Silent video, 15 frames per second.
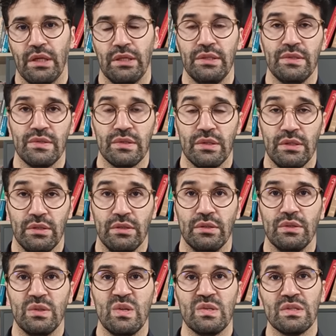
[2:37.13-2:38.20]
He's
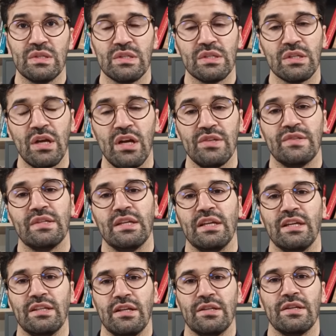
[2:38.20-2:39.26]
uh,
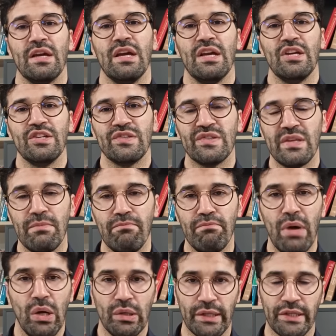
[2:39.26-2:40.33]
discussing that
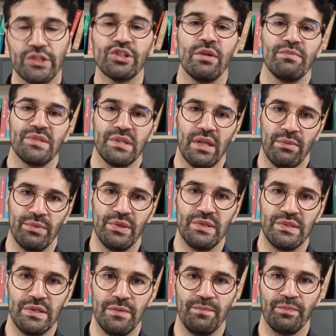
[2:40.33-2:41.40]
symbolic Shams
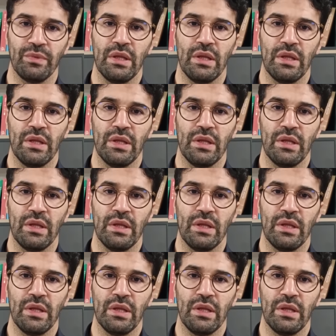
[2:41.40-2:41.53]
Tabrizi.